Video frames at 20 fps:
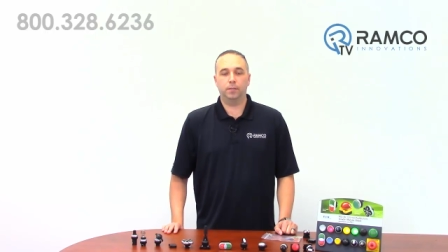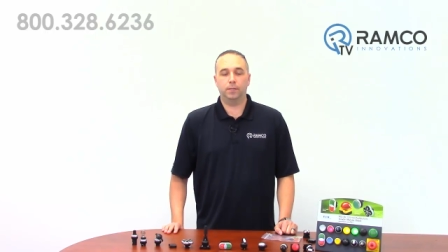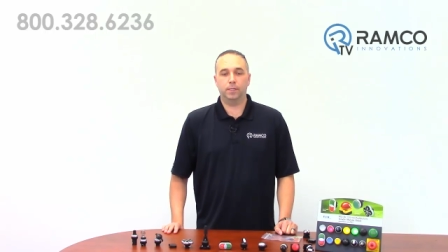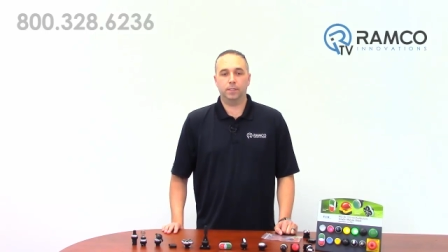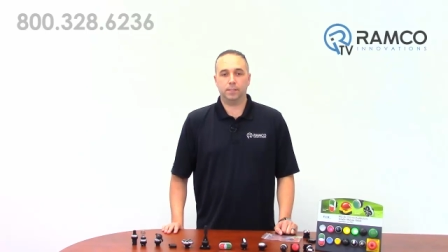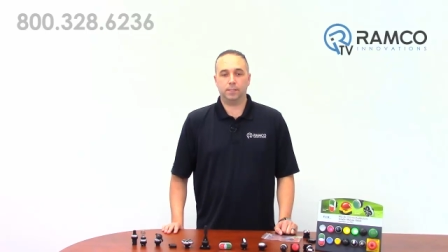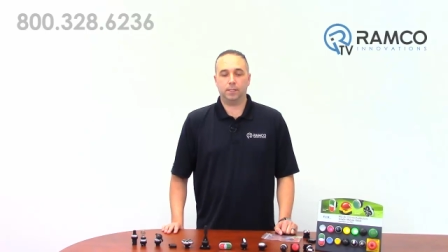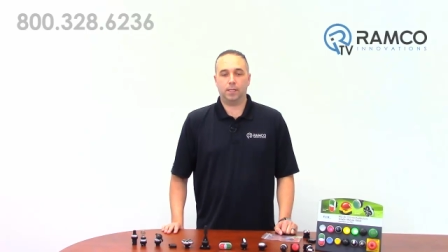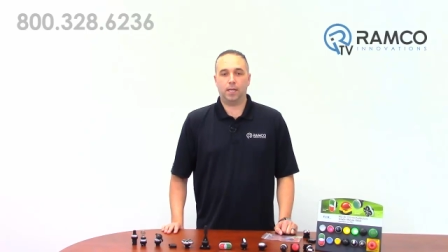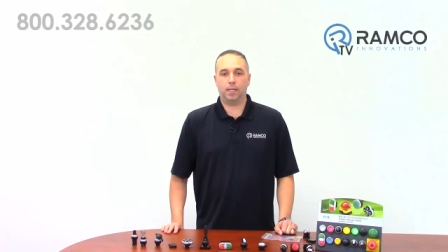
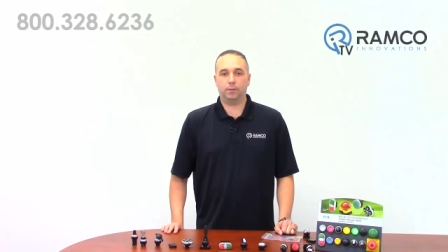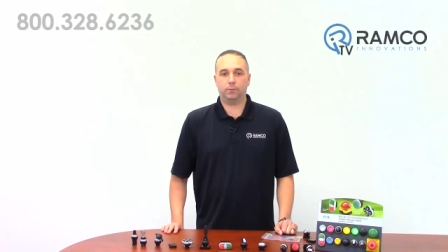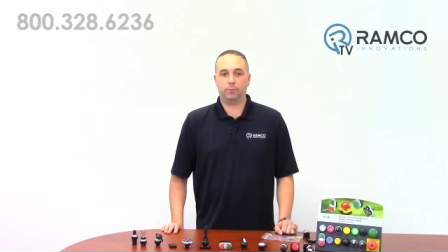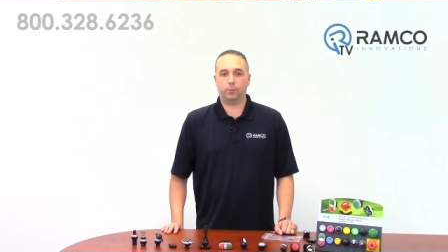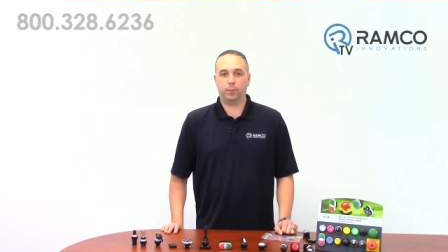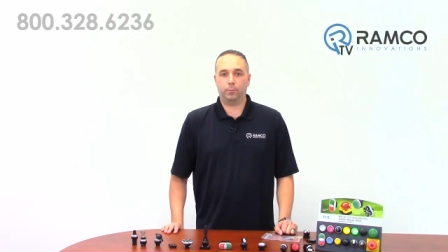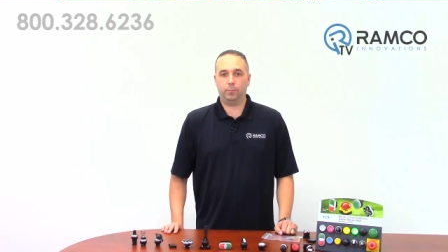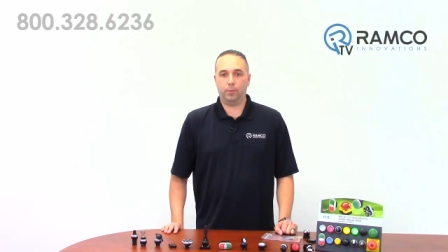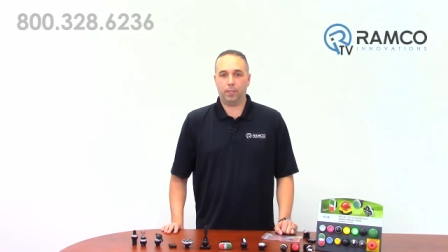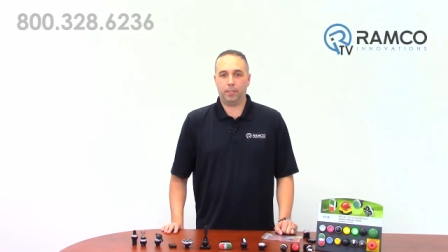this line
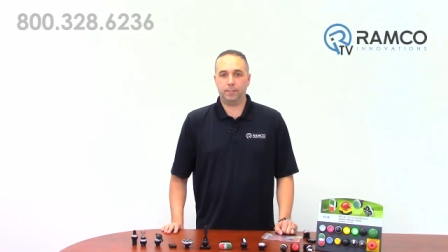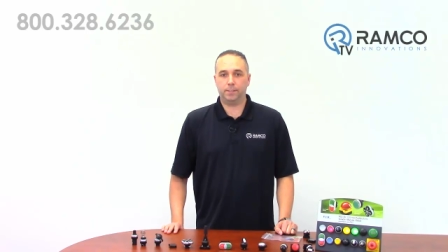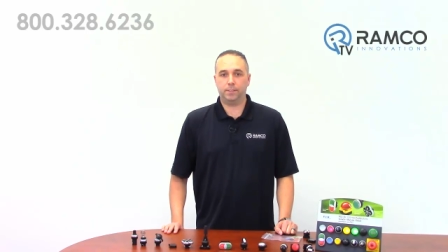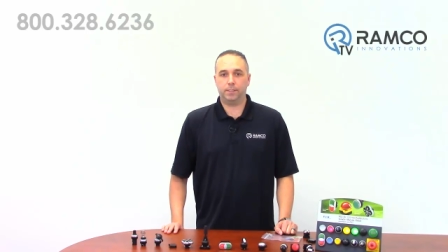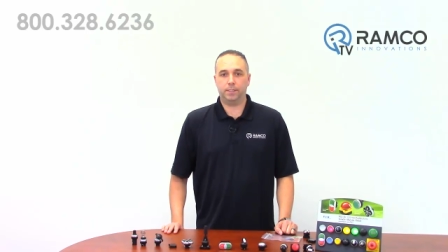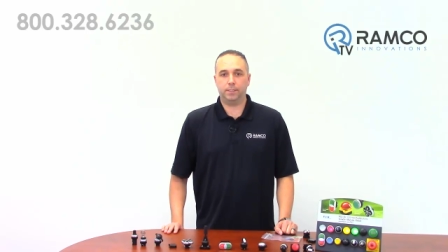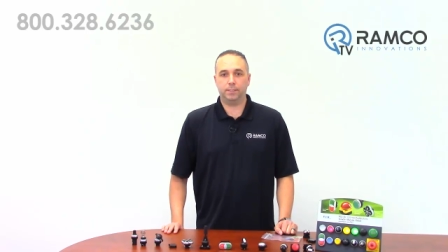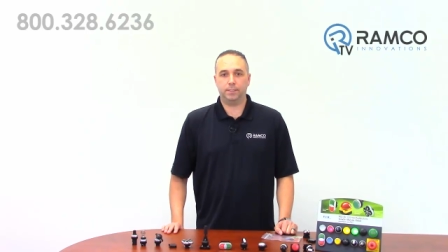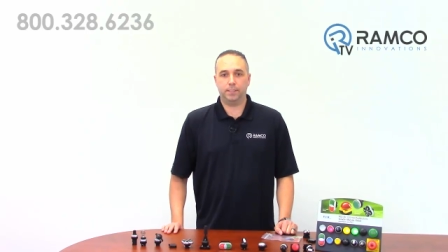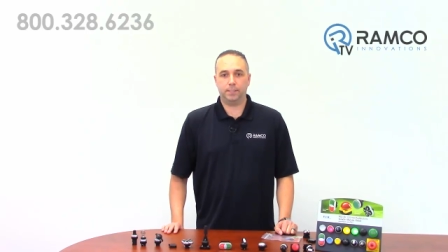replaced
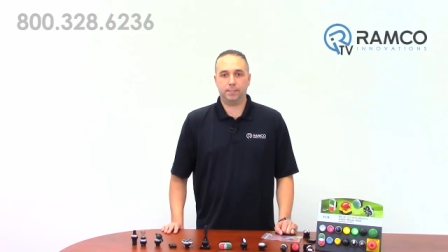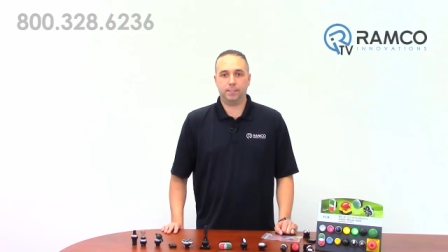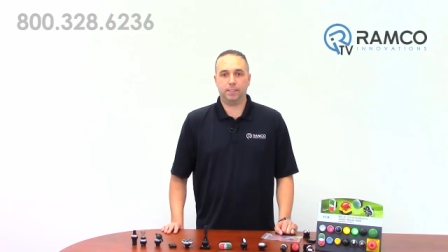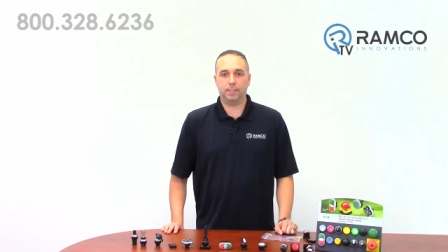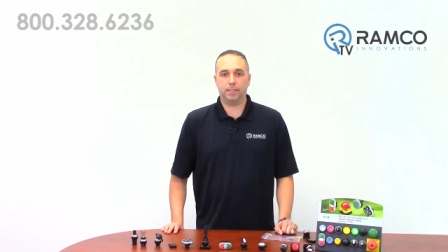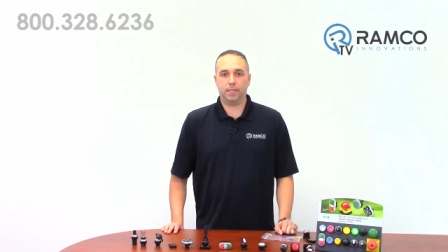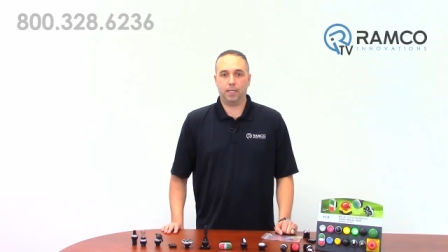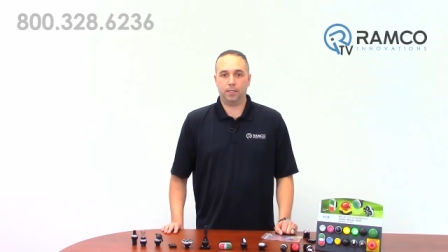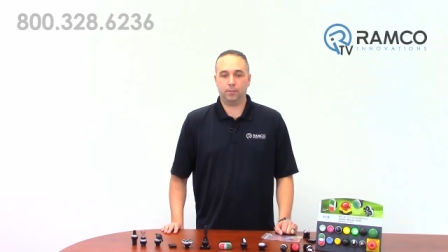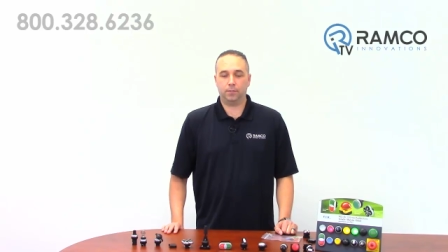the
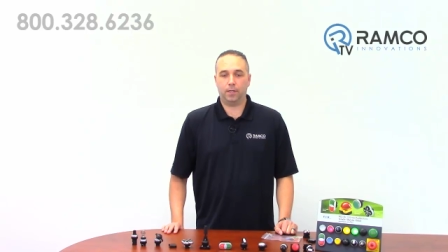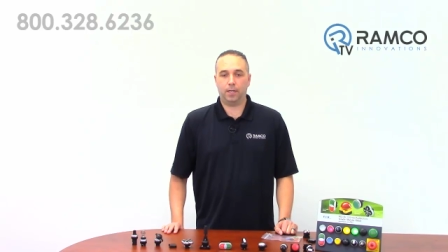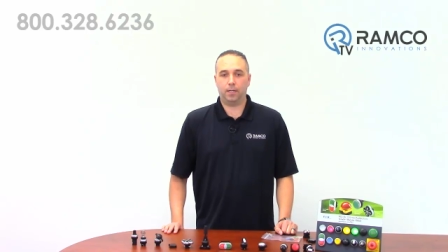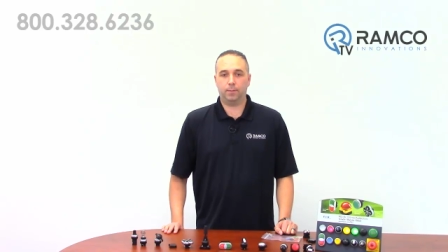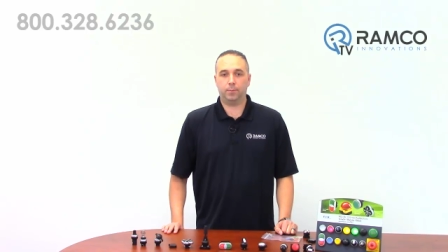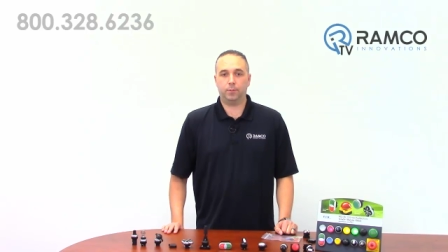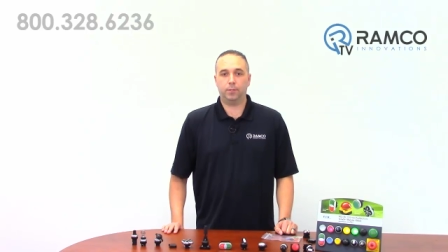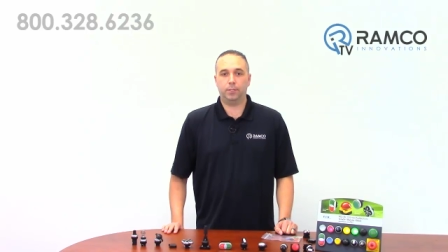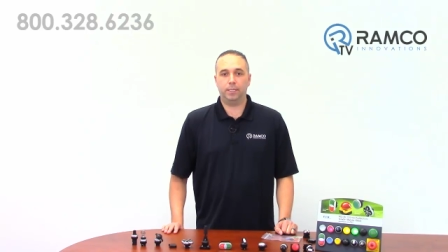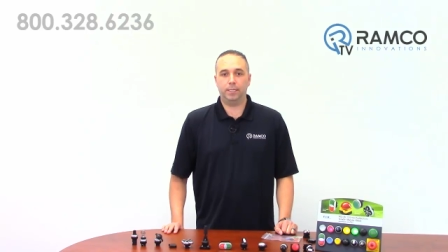existing
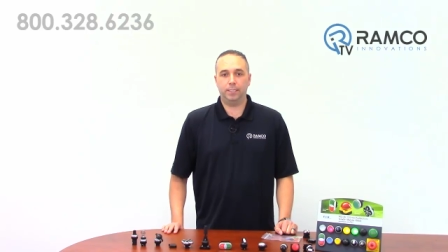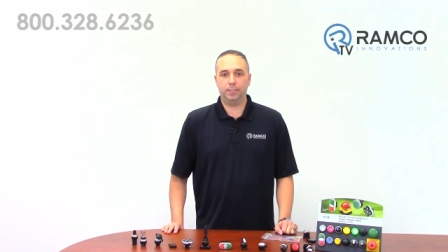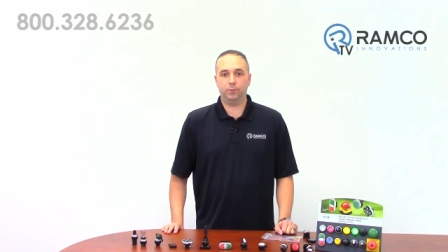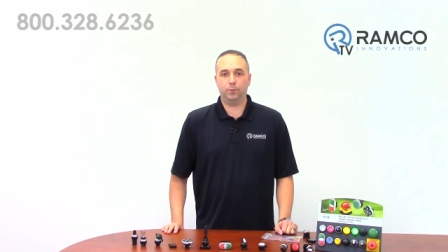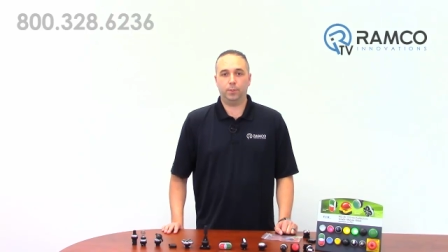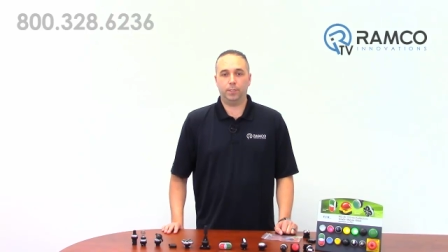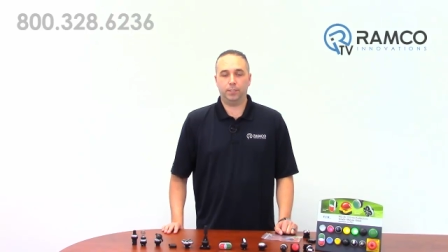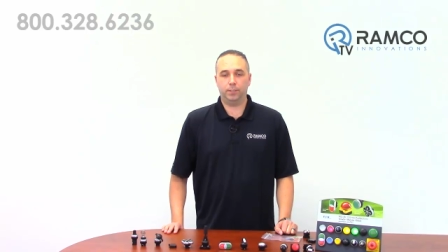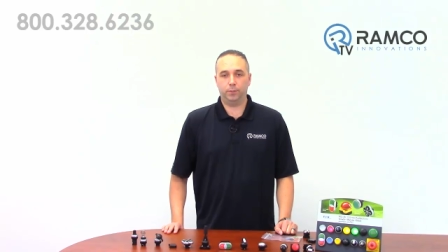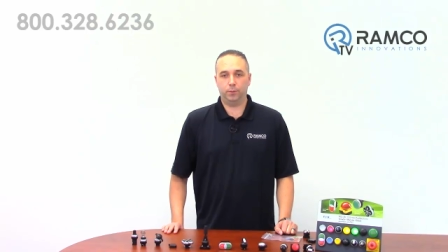Cutler-Hammer
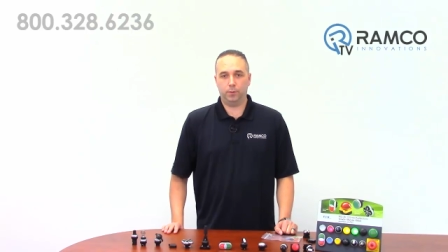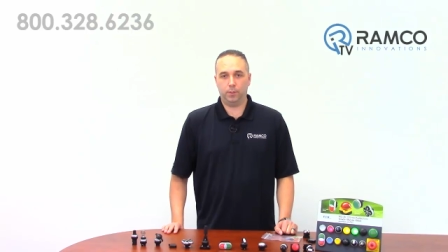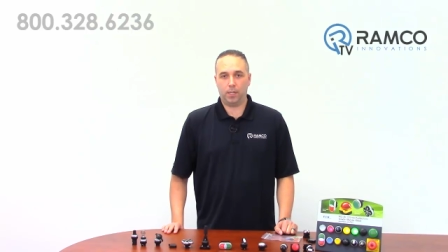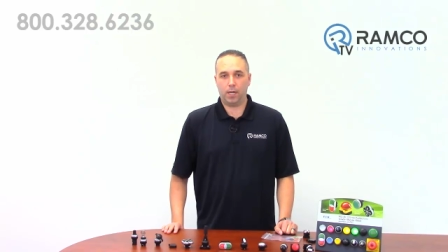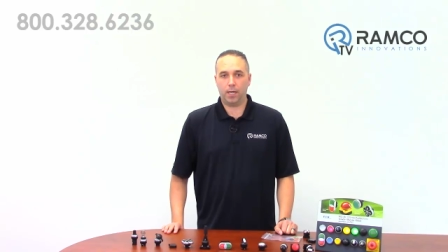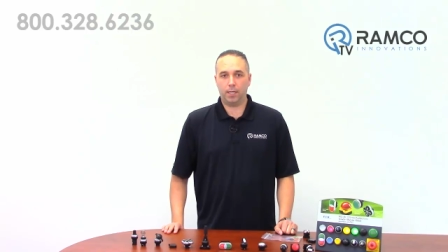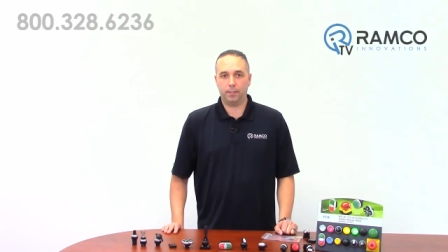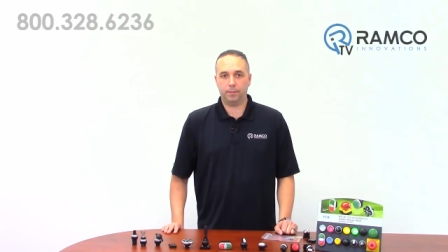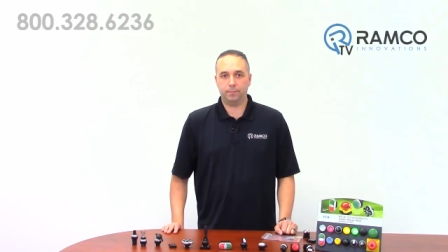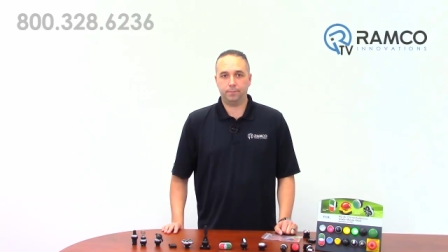E22
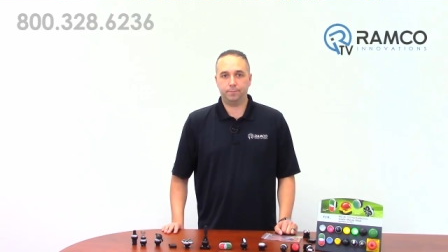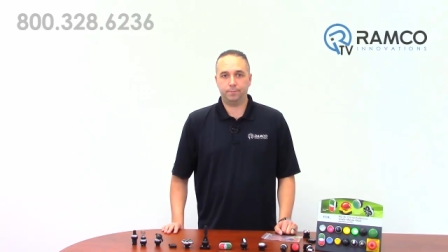line.